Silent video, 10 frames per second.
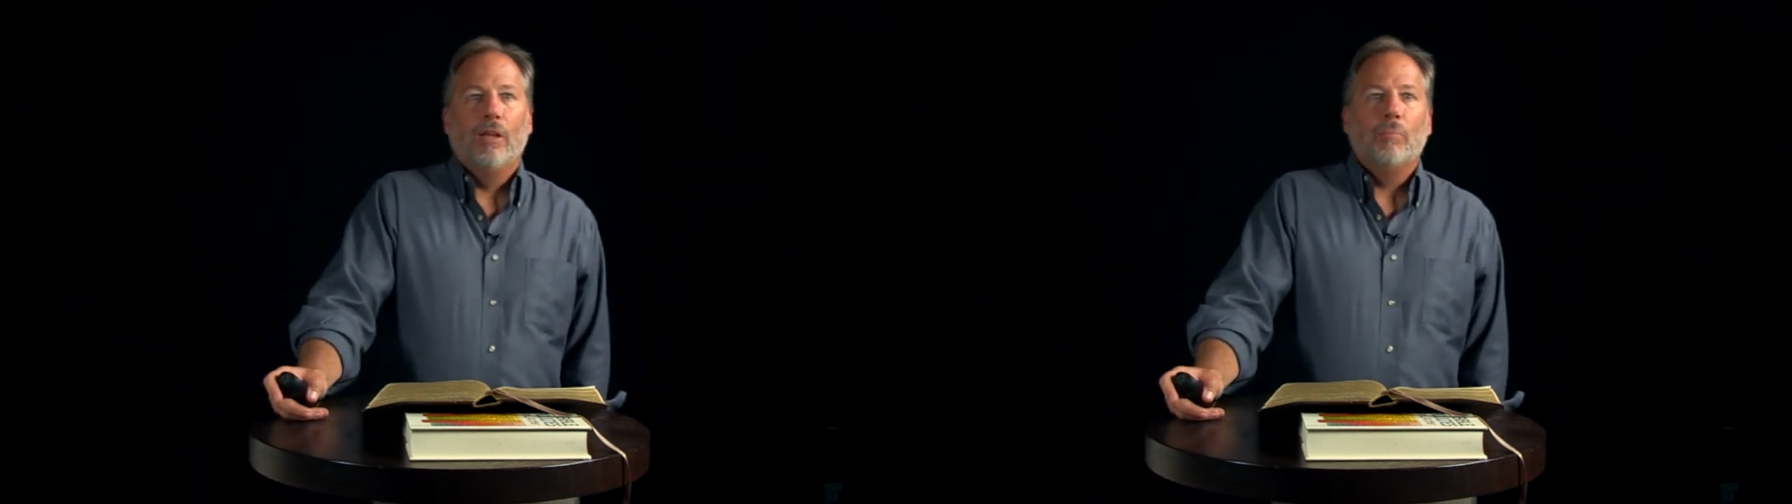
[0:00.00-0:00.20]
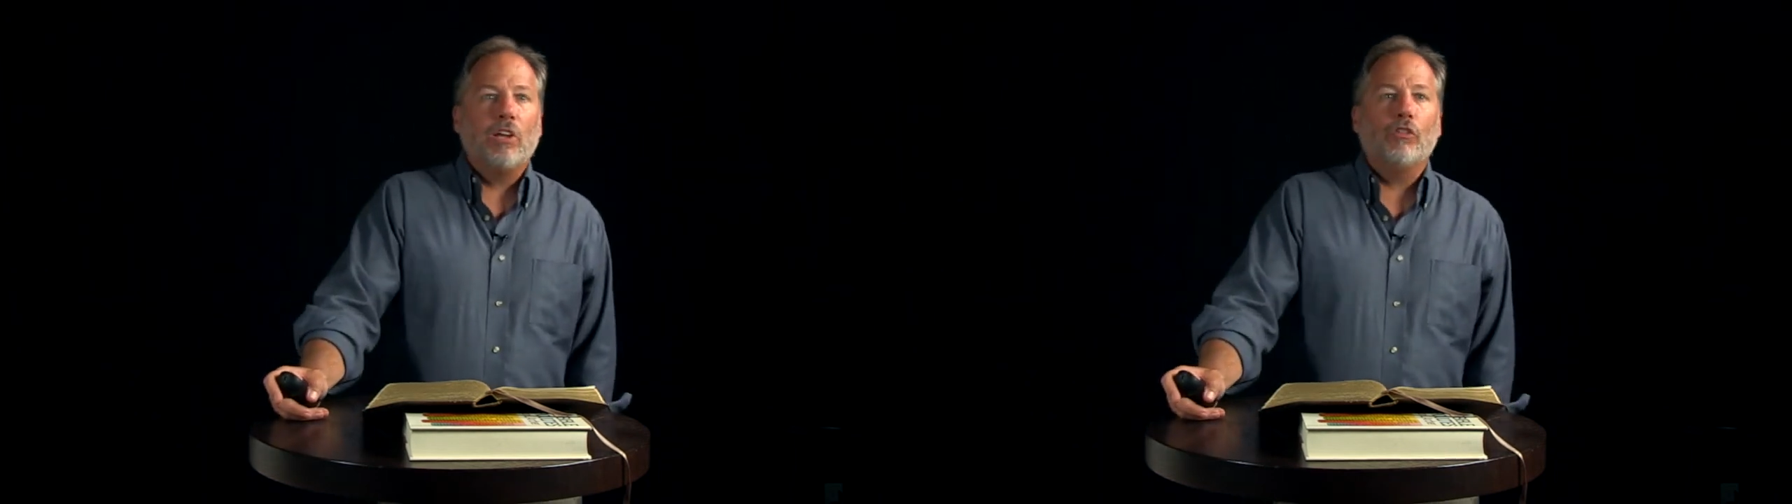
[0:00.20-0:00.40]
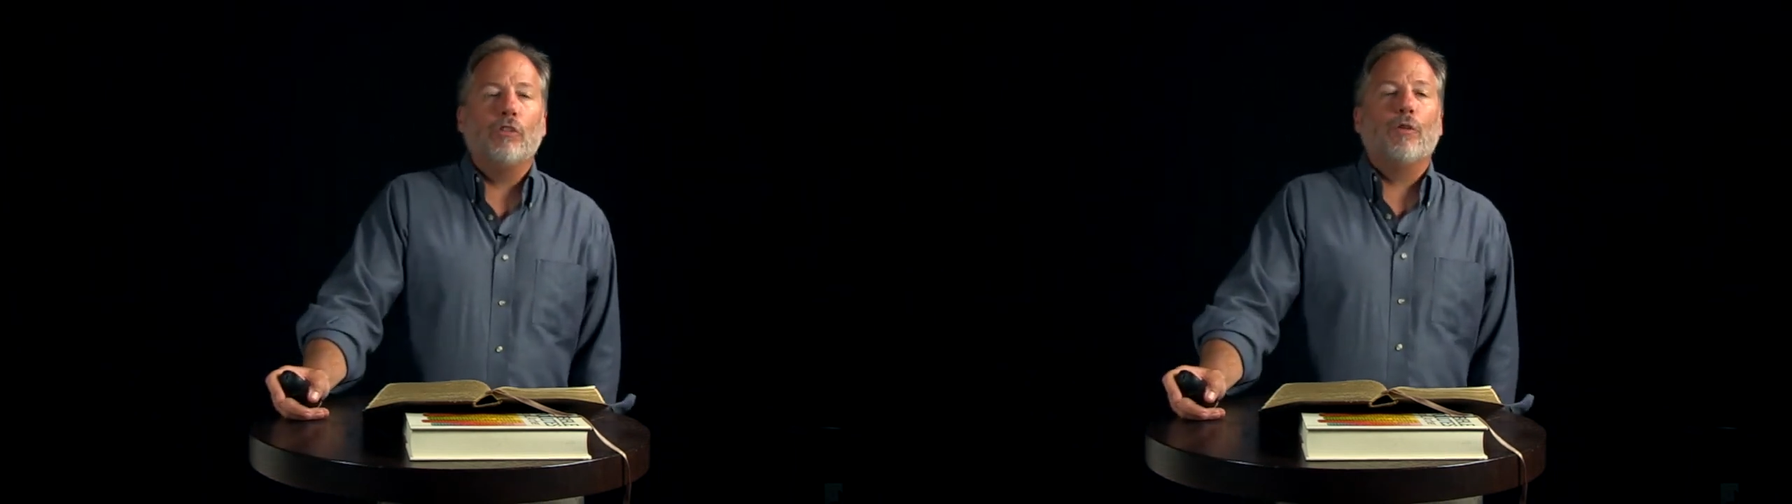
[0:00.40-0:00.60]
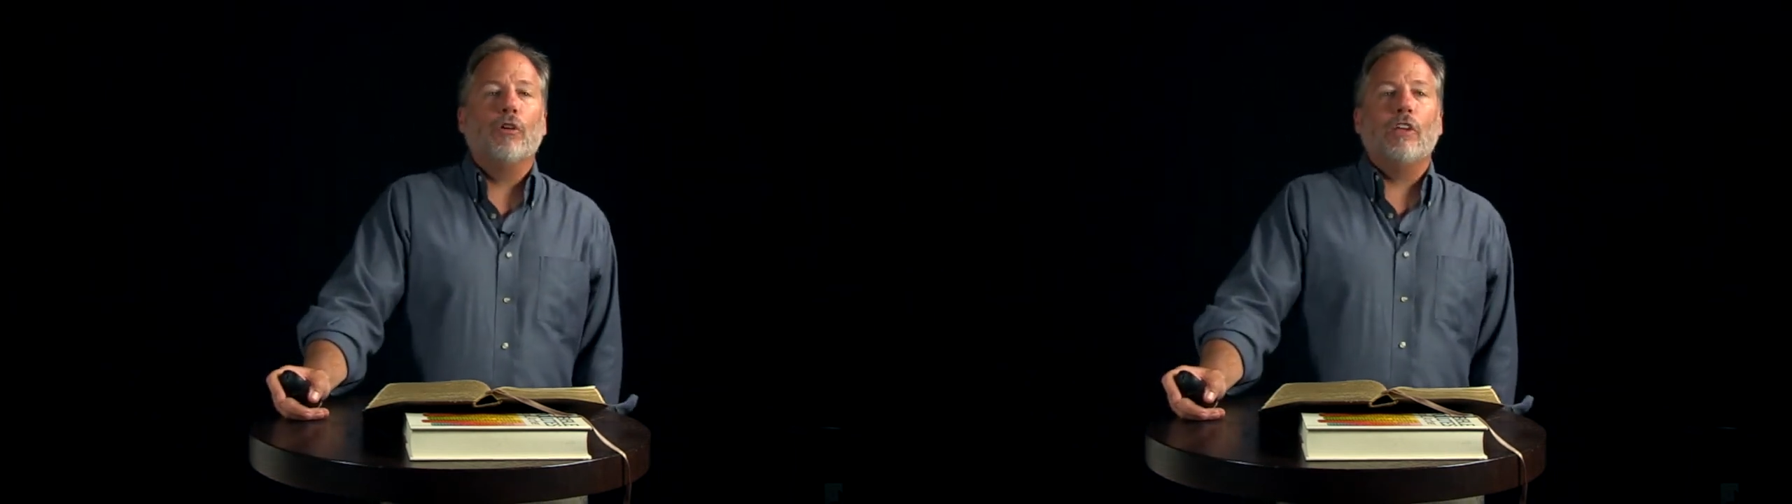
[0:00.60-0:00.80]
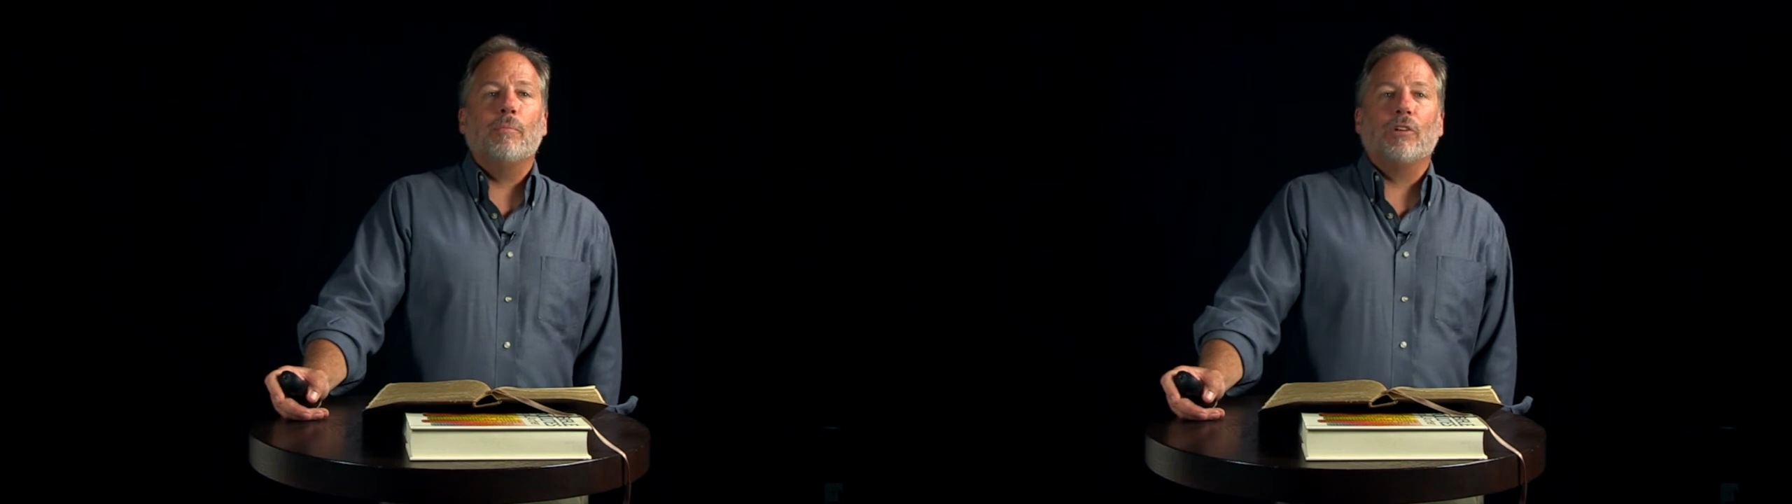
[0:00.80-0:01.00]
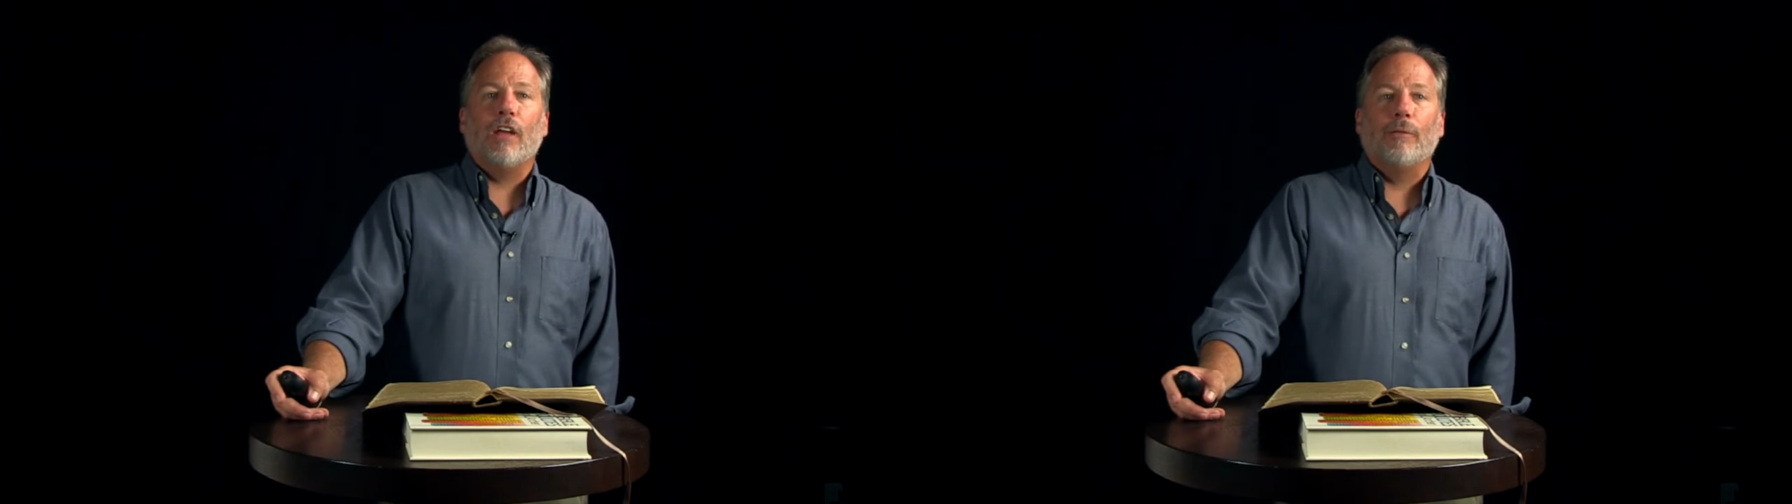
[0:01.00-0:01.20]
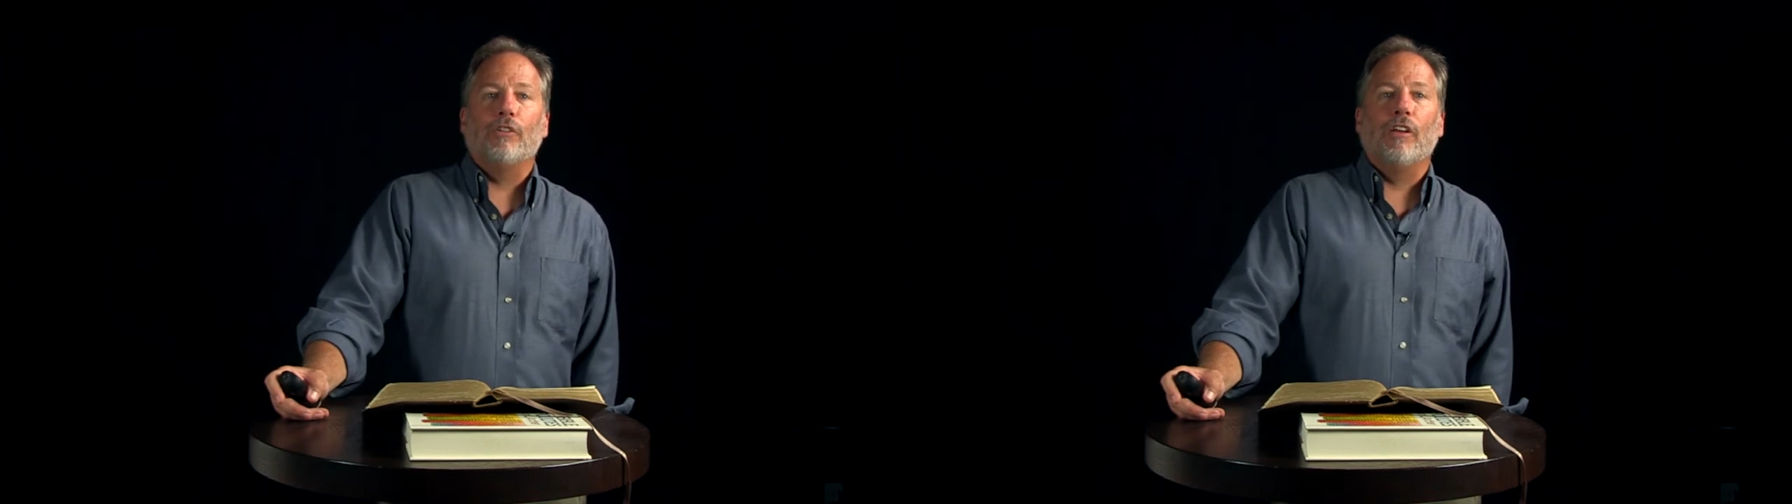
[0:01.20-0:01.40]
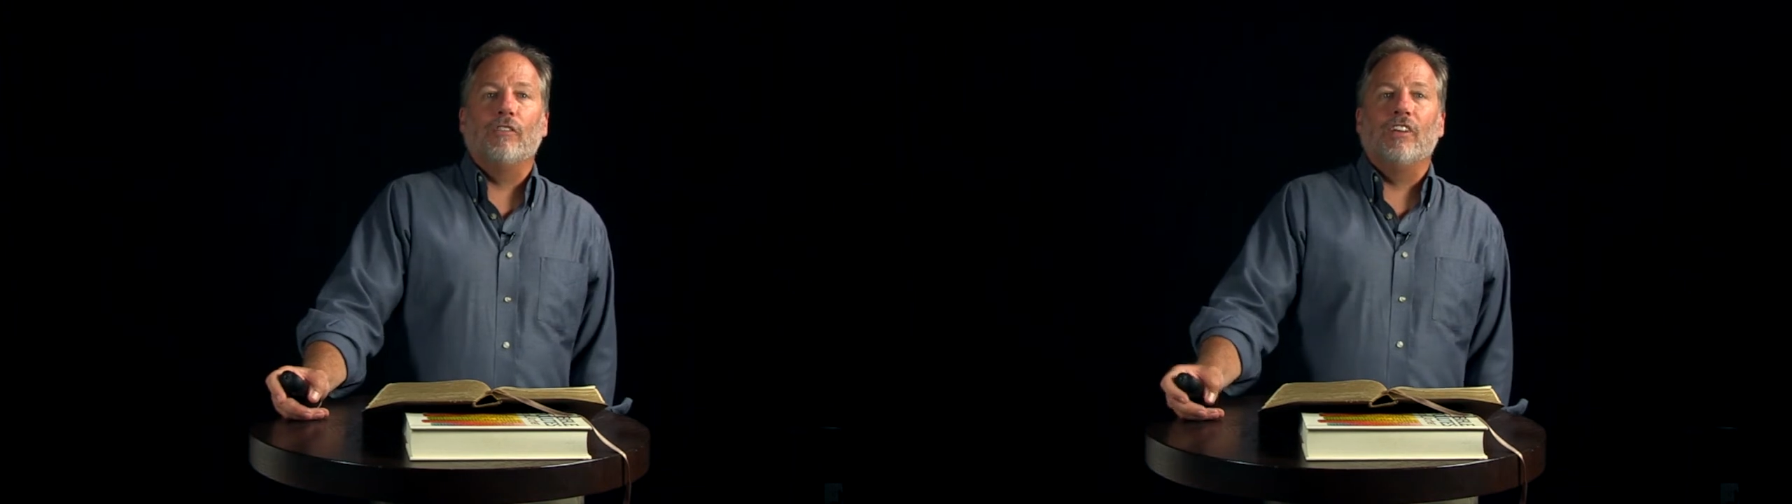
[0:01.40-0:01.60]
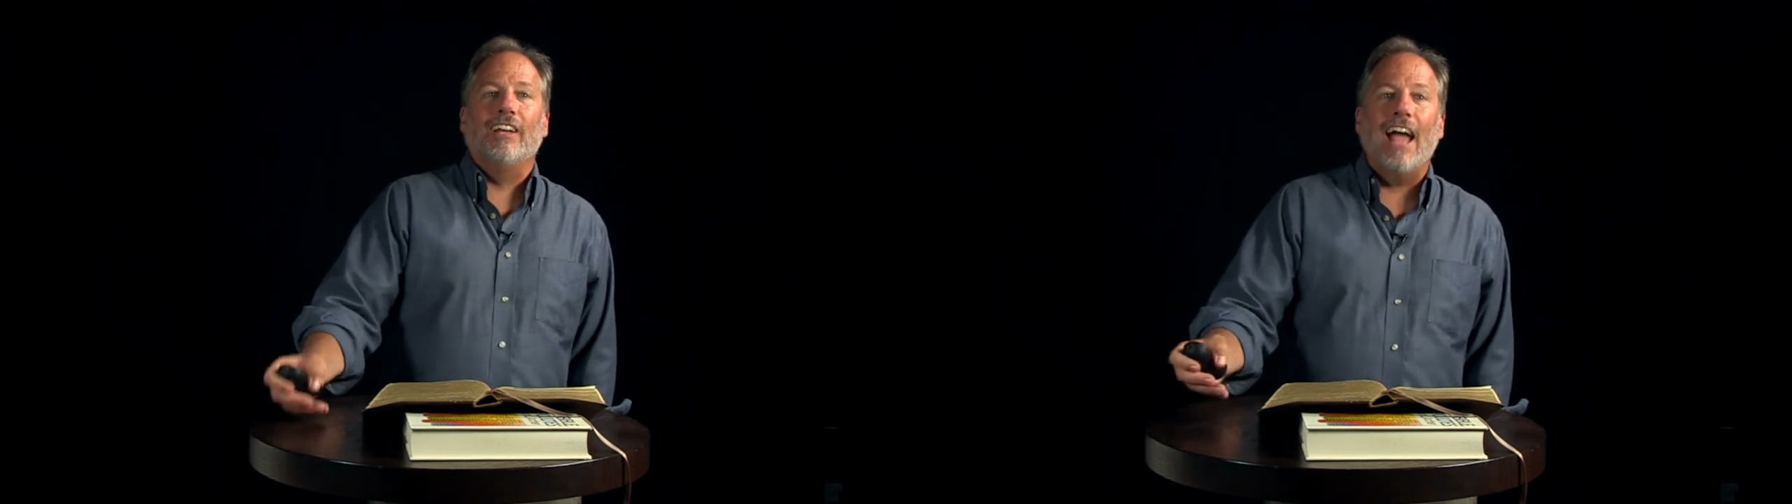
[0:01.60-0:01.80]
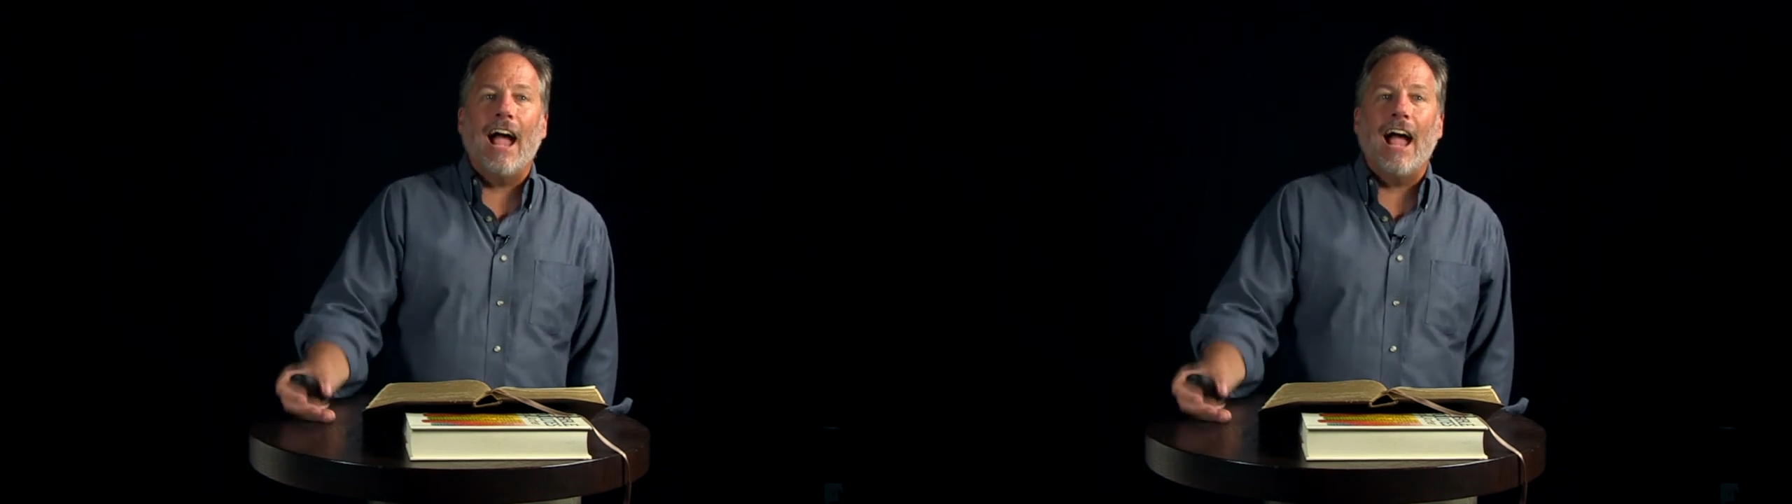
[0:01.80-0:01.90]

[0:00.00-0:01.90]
Because in 1 Samuel chapter 17,